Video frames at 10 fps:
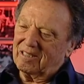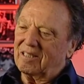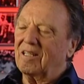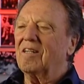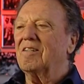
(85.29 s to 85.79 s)
He
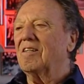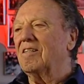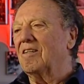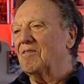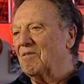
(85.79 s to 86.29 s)
said, No, no,
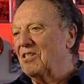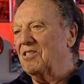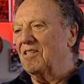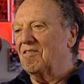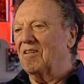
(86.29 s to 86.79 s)
no. We
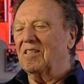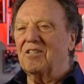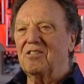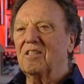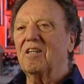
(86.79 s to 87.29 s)
want you to direct
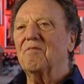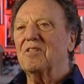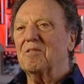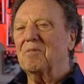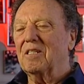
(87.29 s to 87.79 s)
this. You'll love
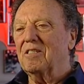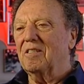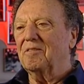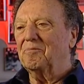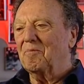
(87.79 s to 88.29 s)
this
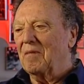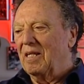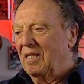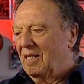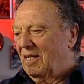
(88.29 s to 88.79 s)
picture.
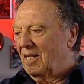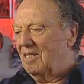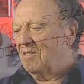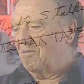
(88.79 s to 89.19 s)
I